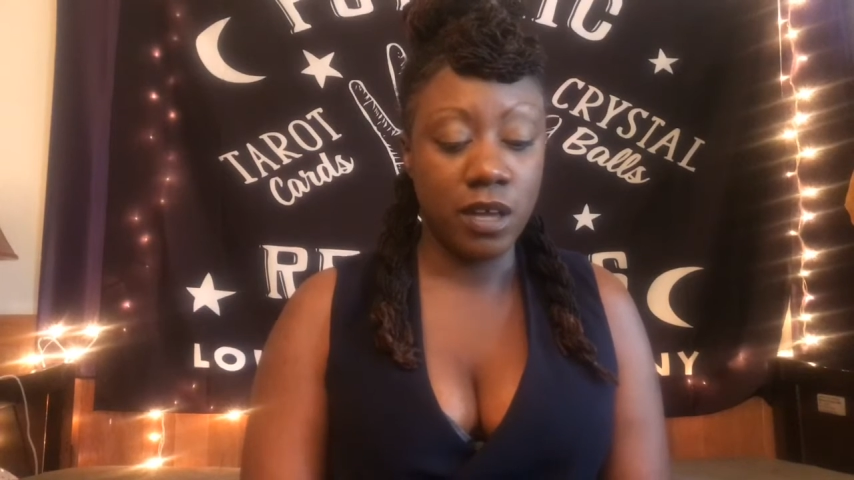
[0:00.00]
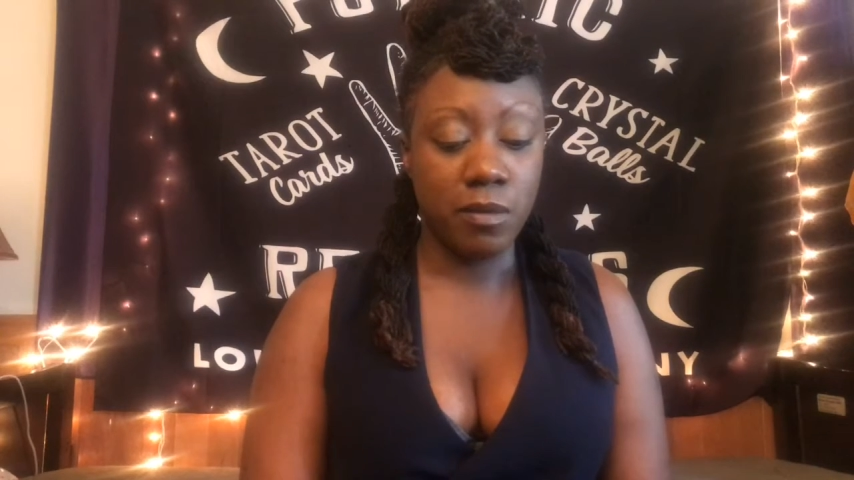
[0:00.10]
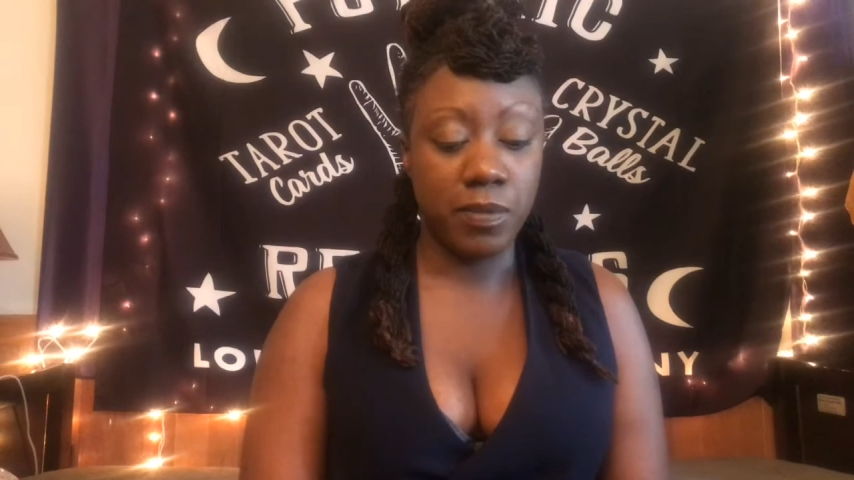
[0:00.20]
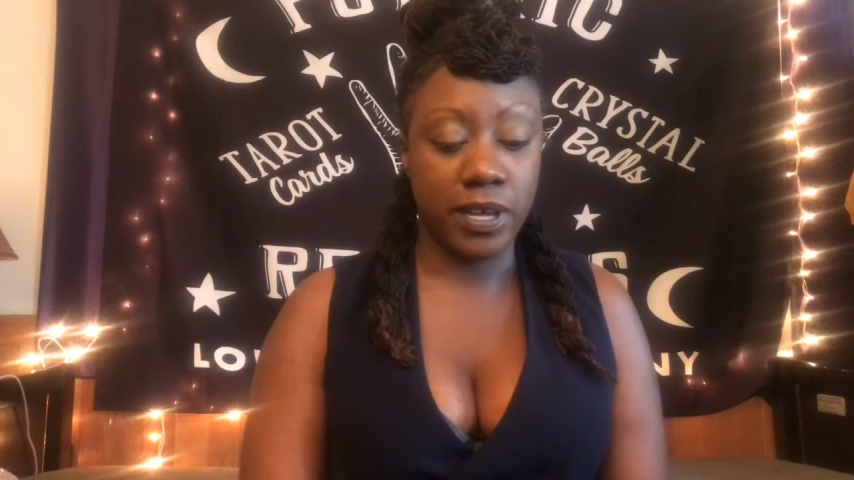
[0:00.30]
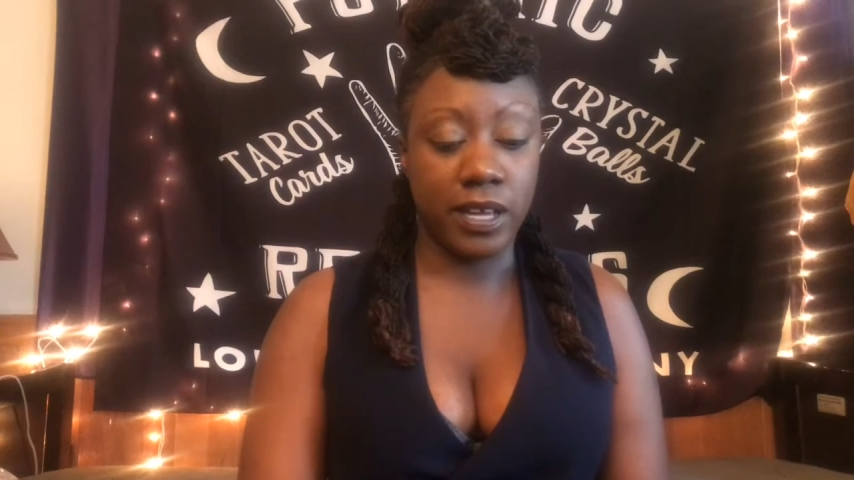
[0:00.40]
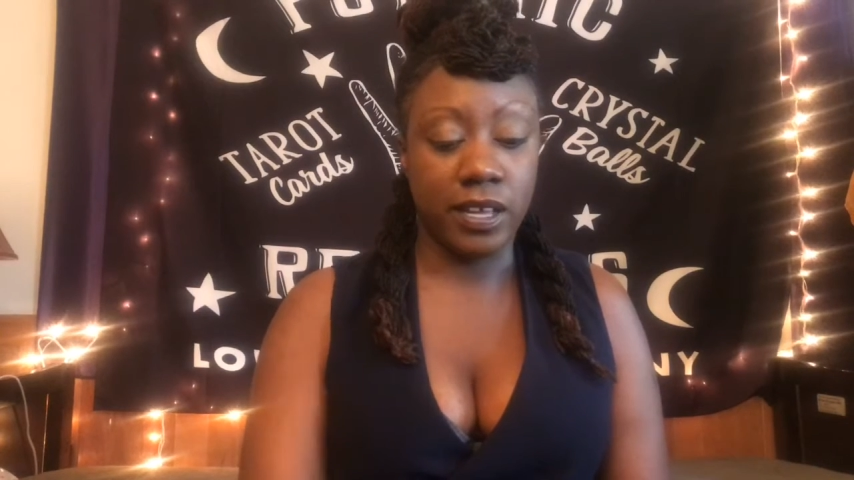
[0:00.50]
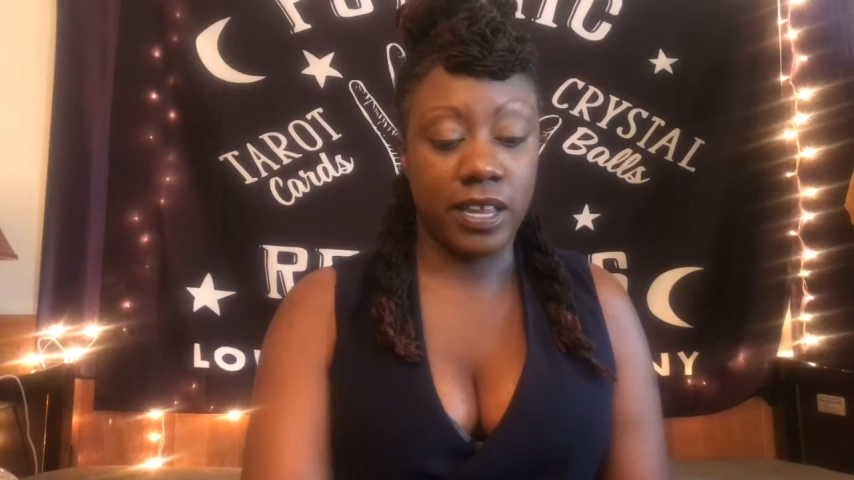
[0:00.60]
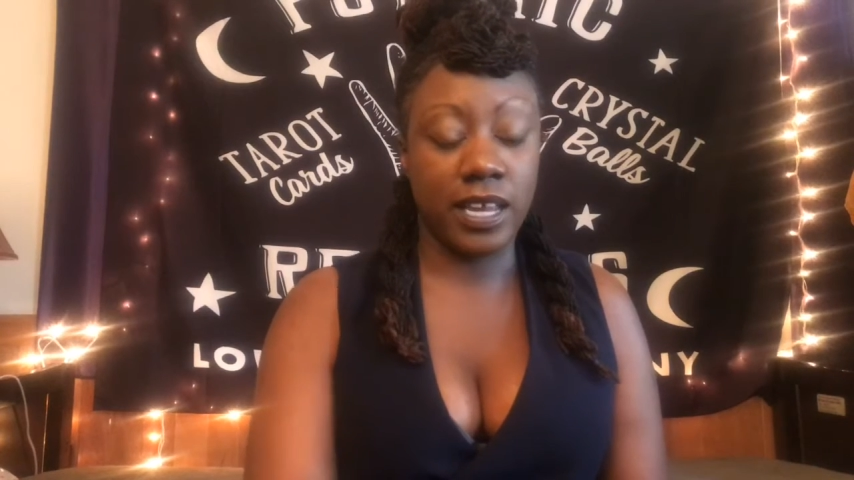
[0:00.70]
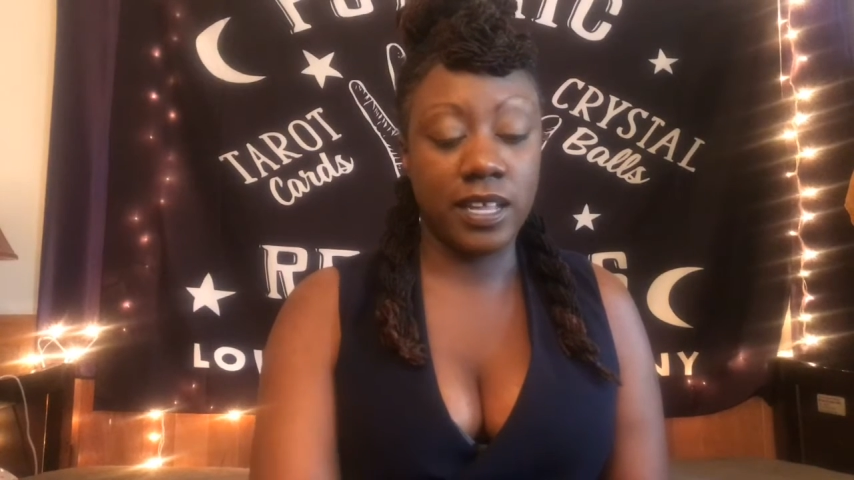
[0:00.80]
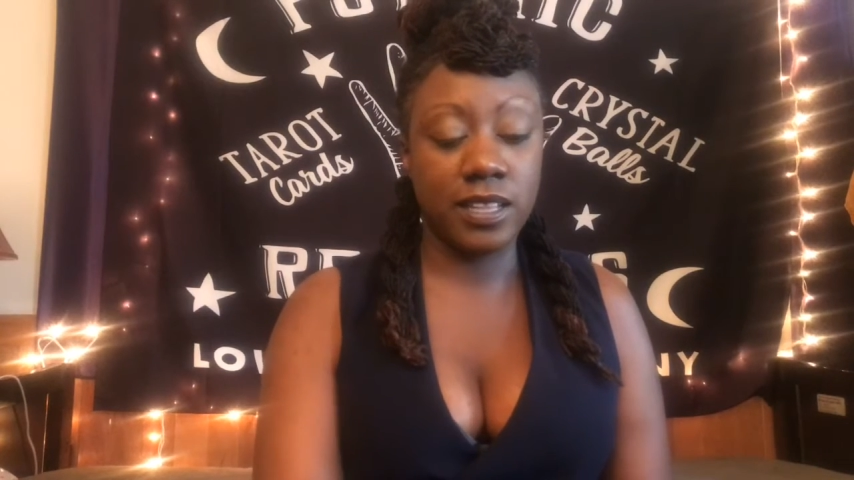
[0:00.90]
but
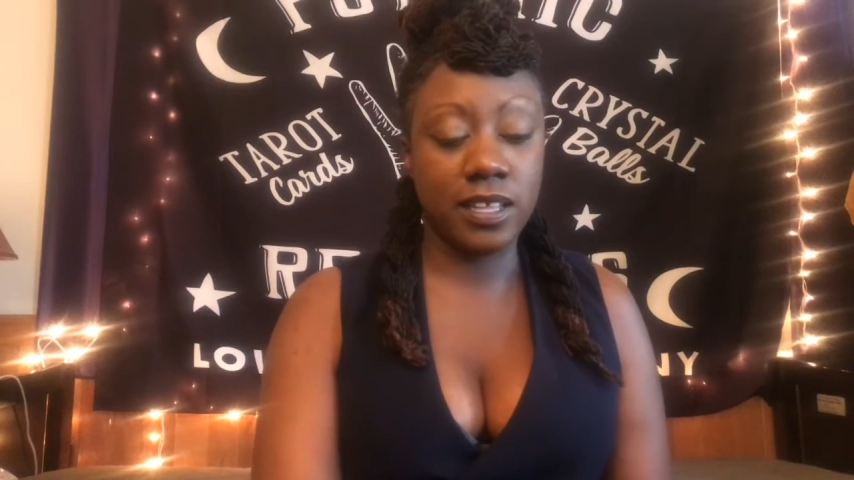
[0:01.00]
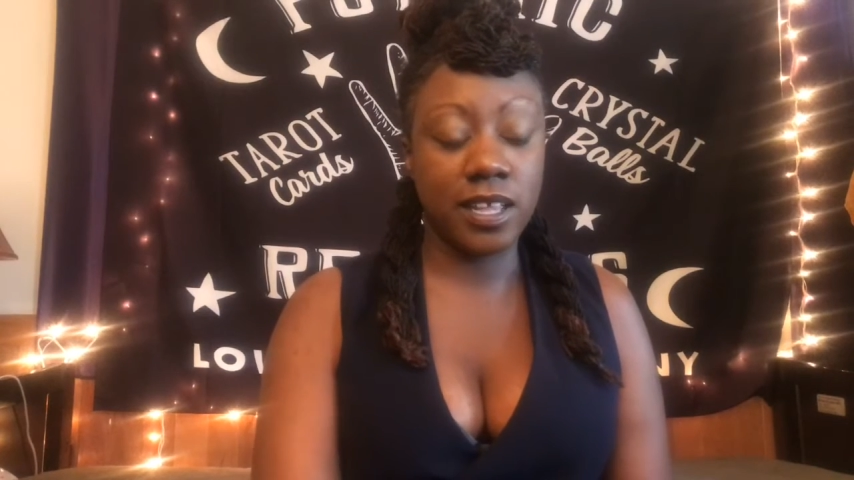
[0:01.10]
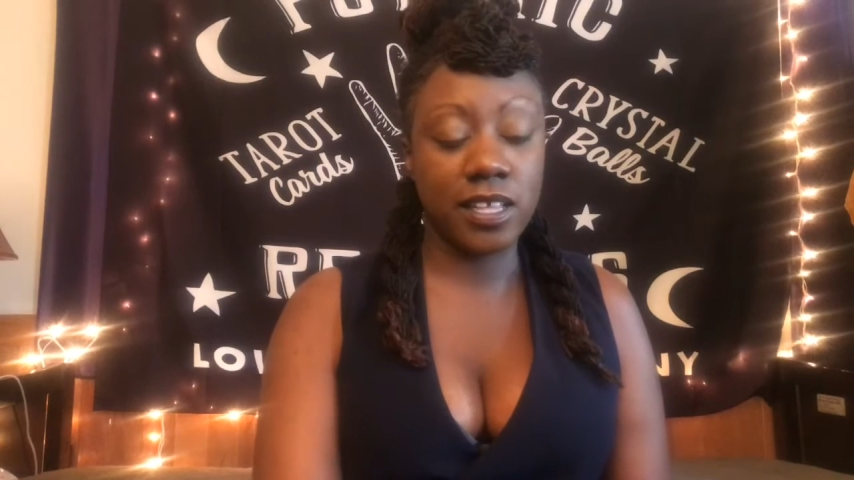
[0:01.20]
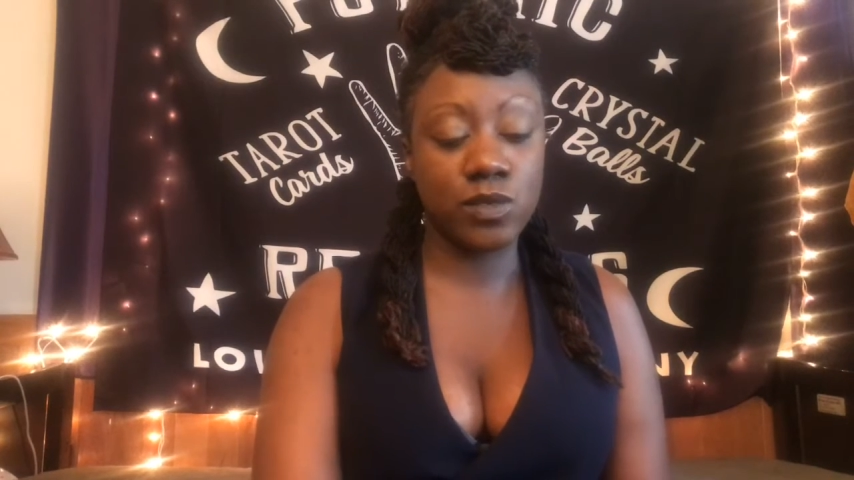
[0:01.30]
anything that's